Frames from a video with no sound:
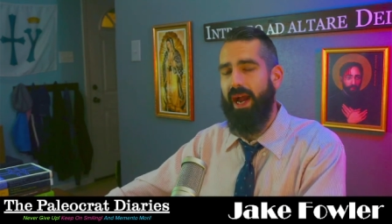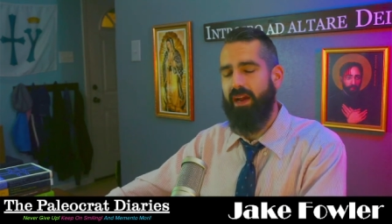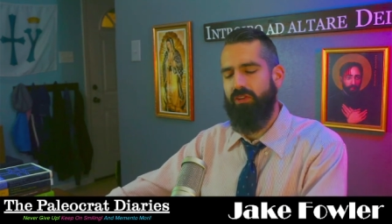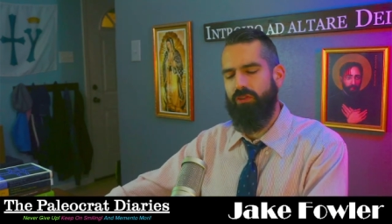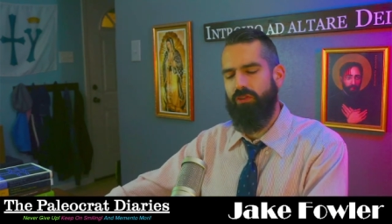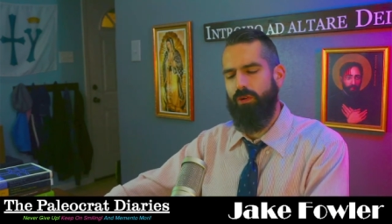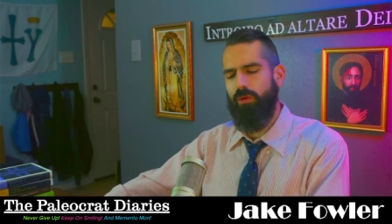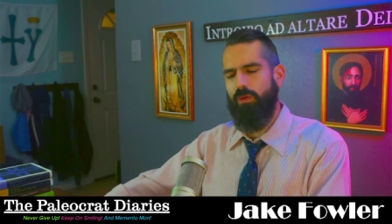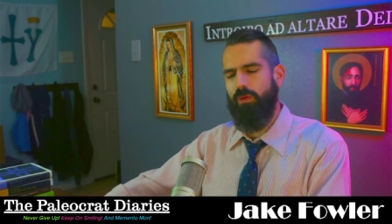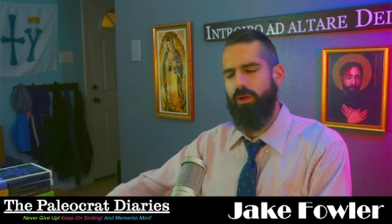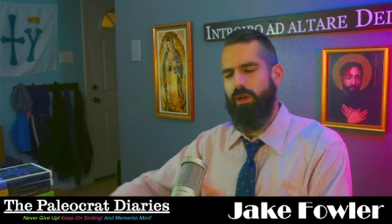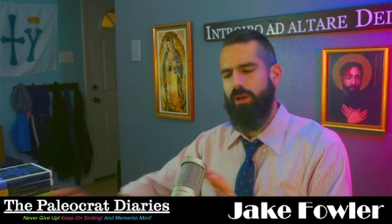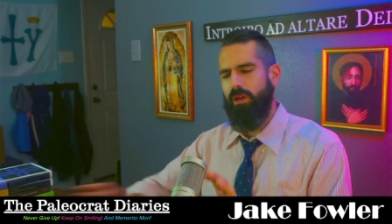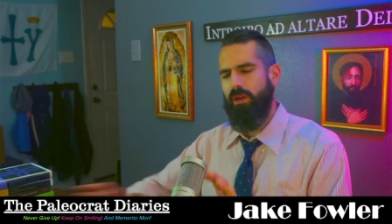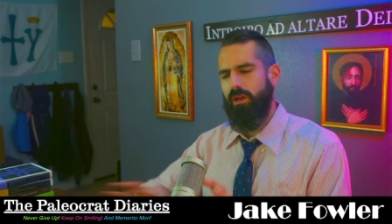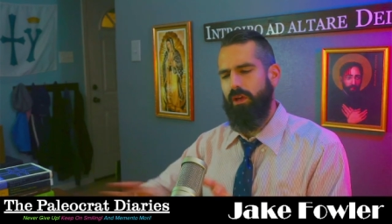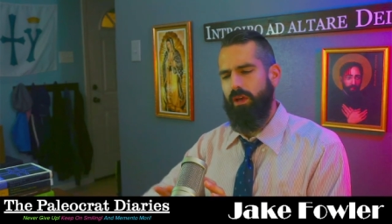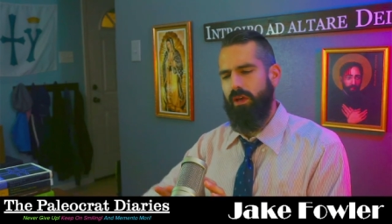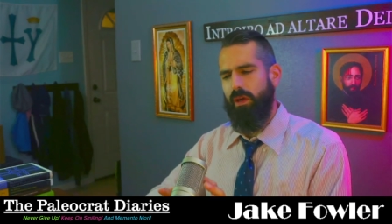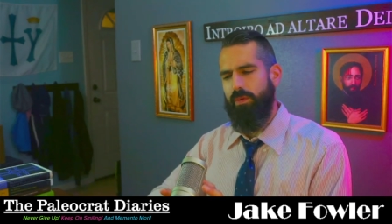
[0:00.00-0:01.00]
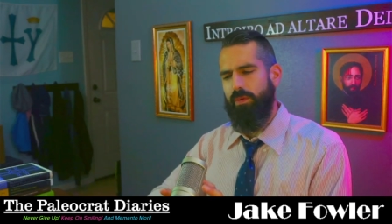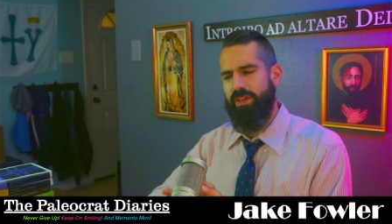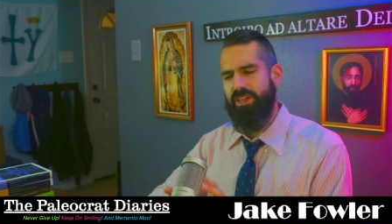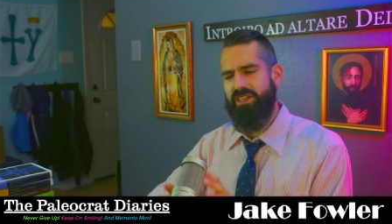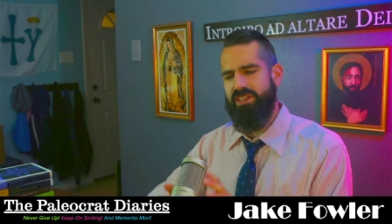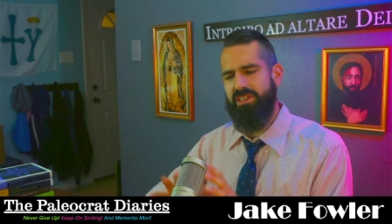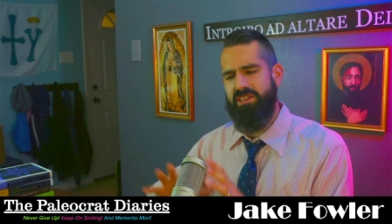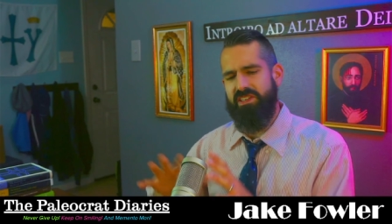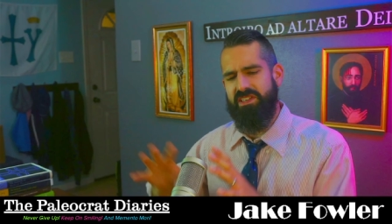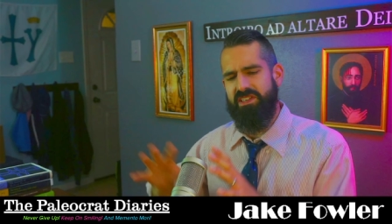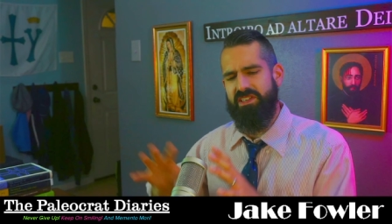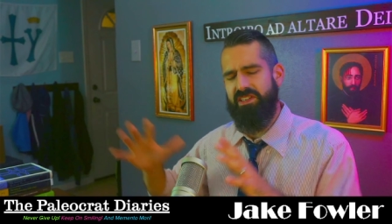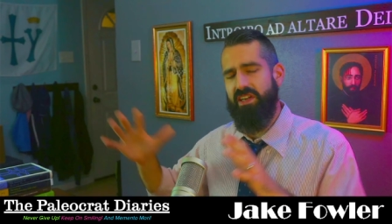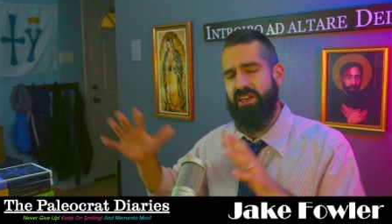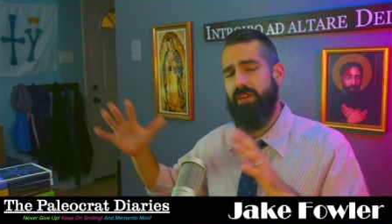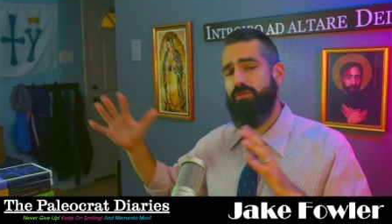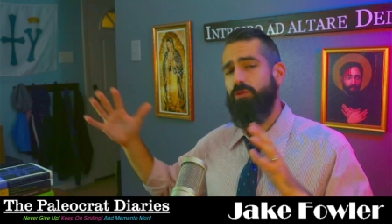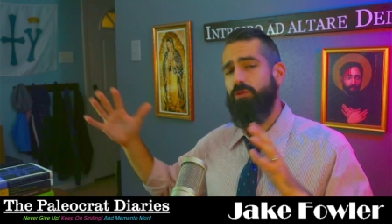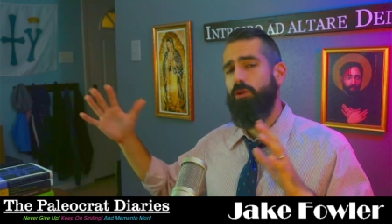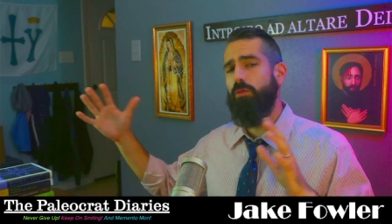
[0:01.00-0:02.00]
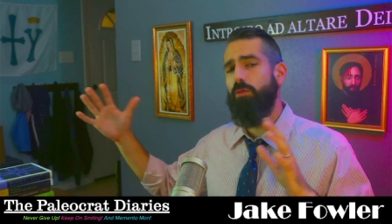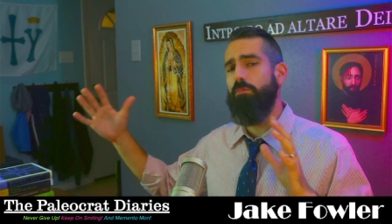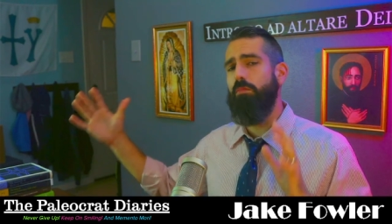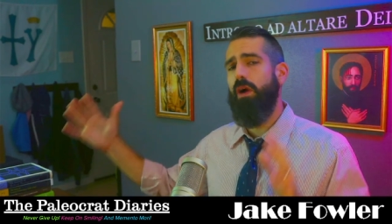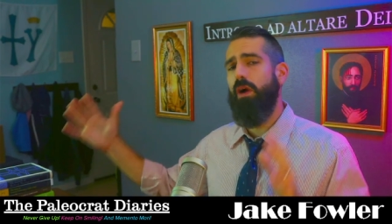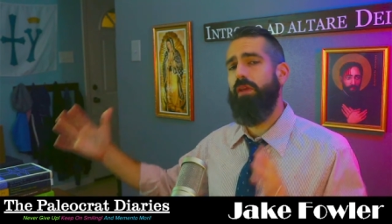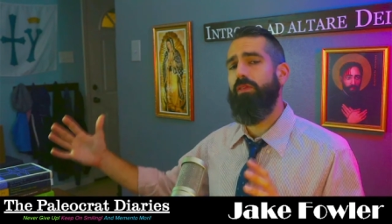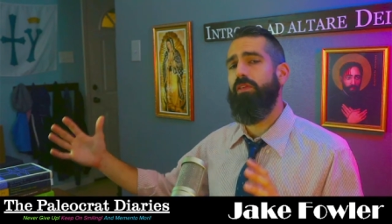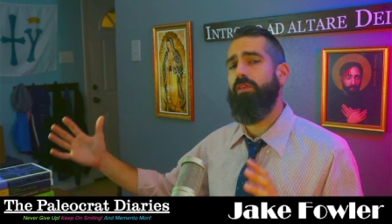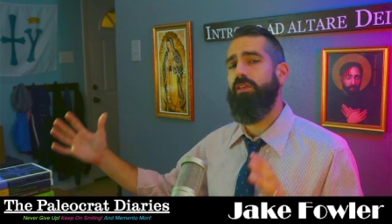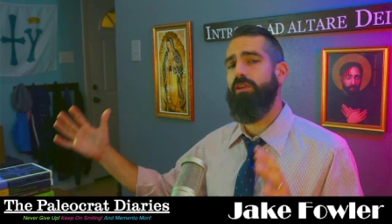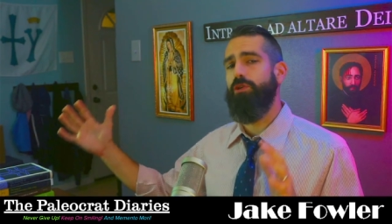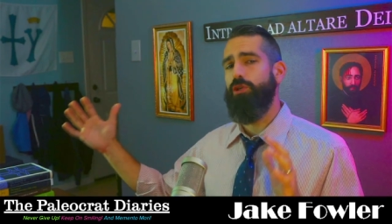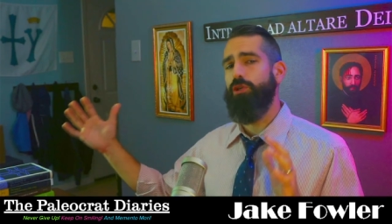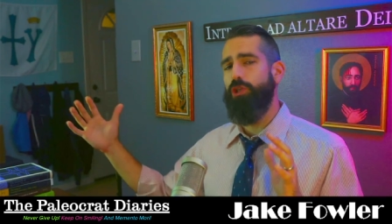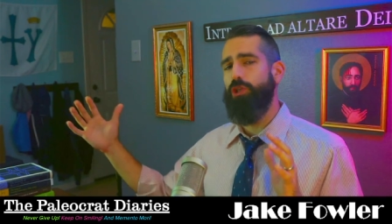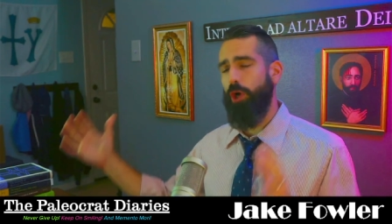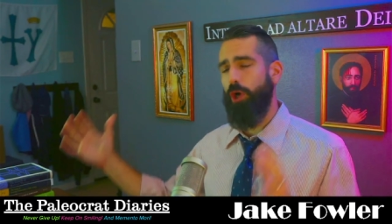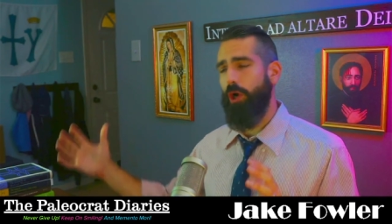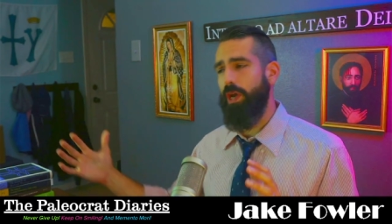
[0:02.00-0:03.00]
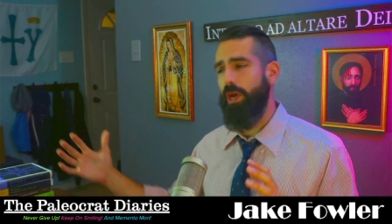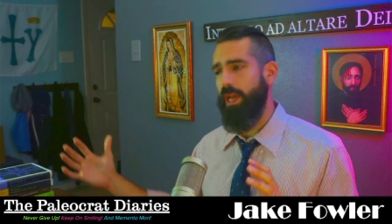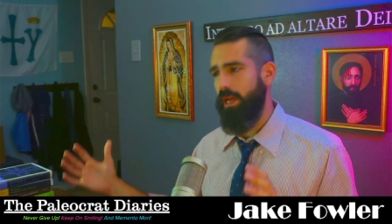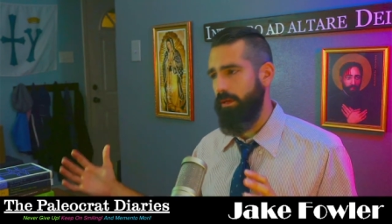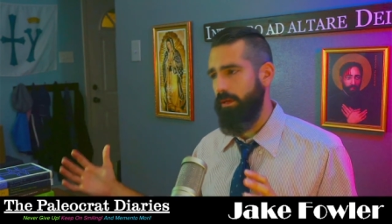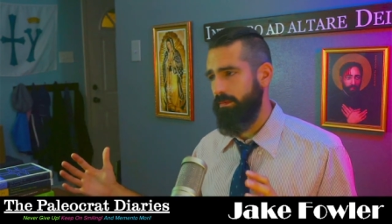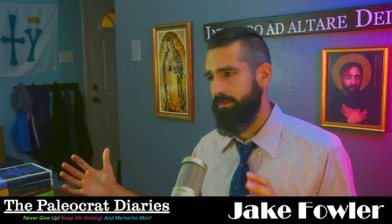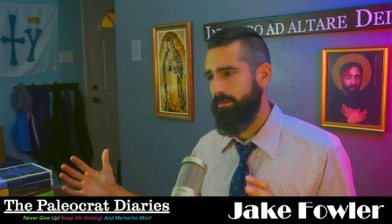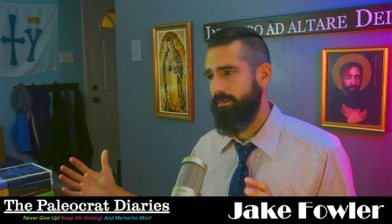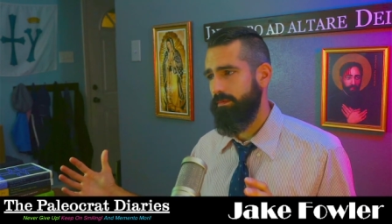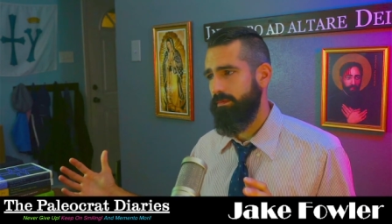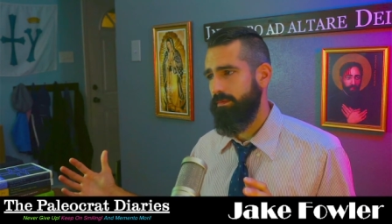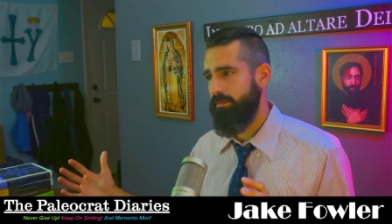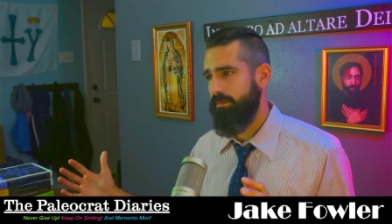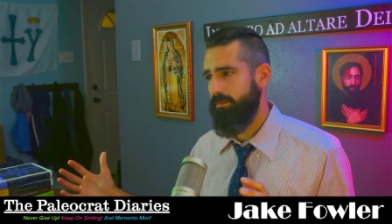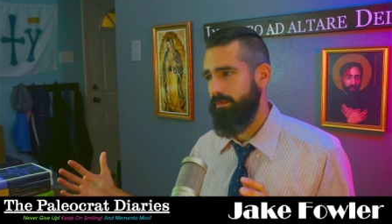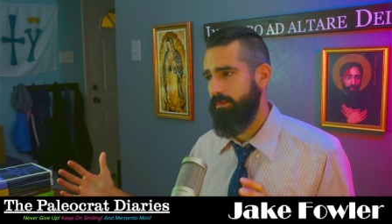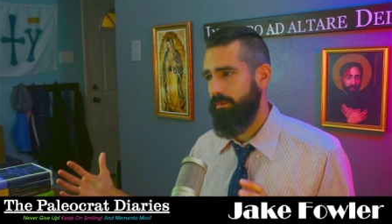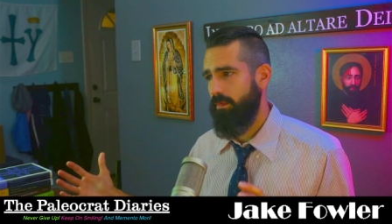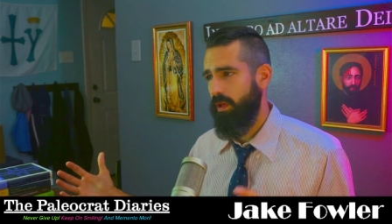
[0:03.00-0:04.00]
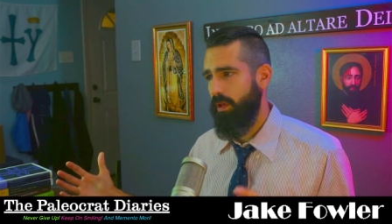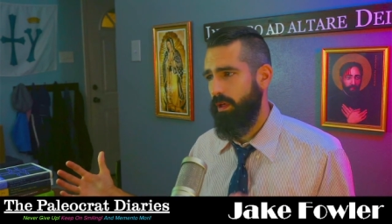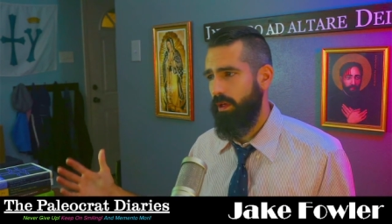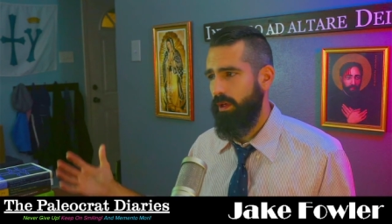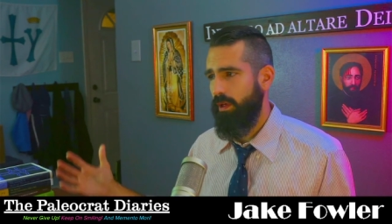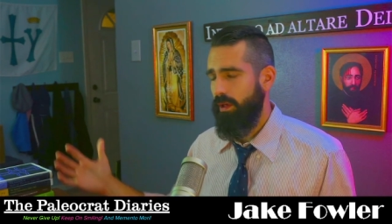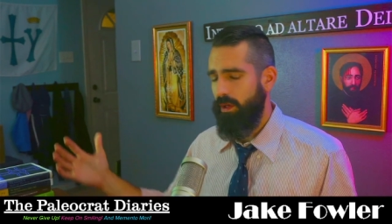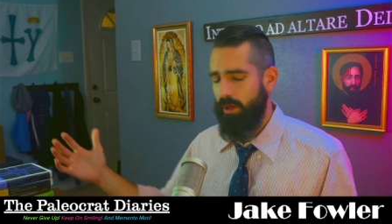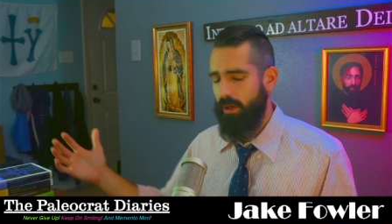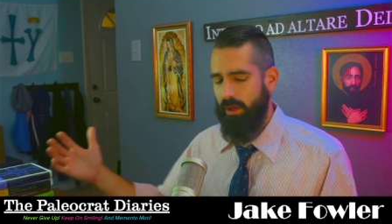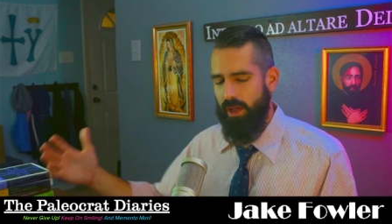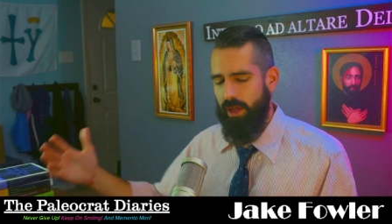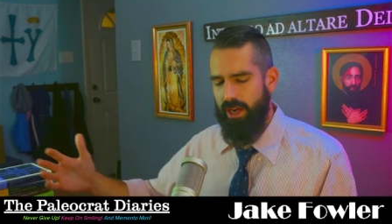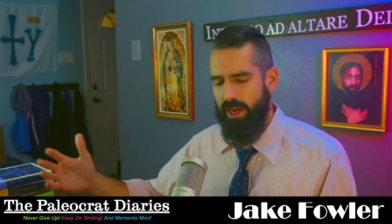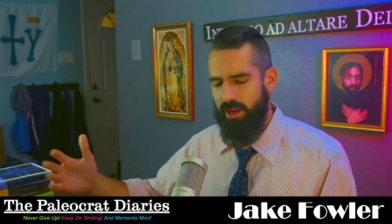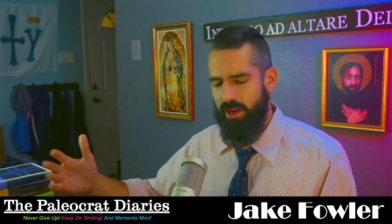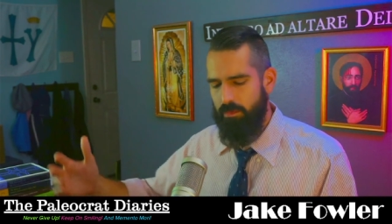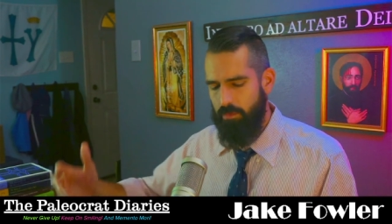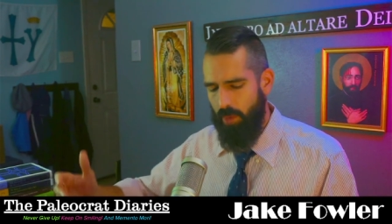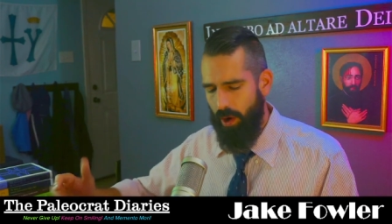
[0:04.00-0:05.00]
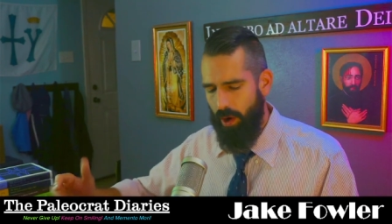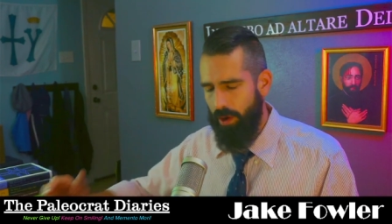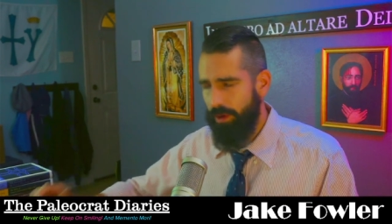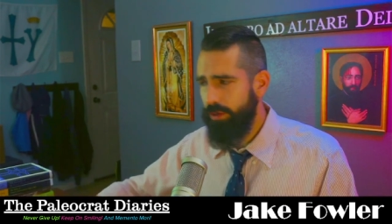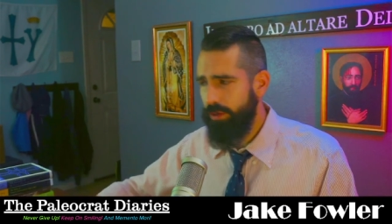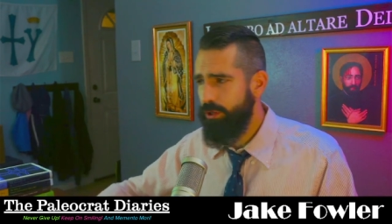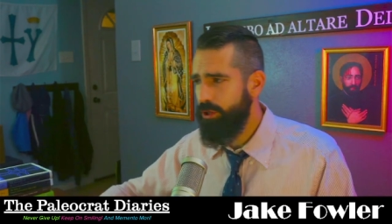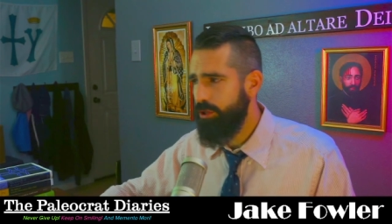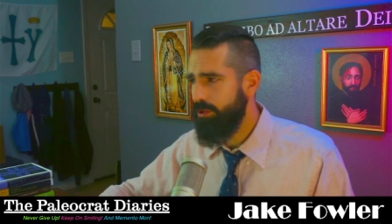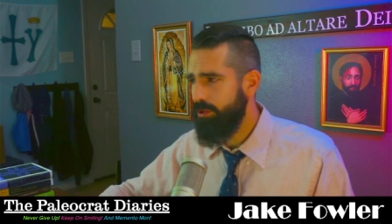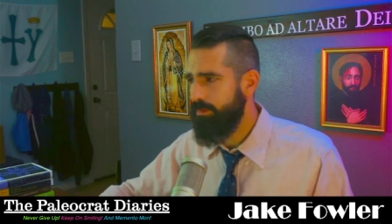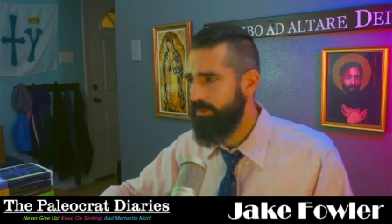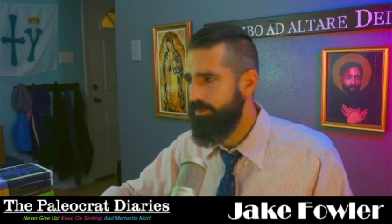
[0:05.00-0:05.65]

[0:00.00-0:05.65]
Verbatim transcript: So, I mean, this is a several month journey. And in March,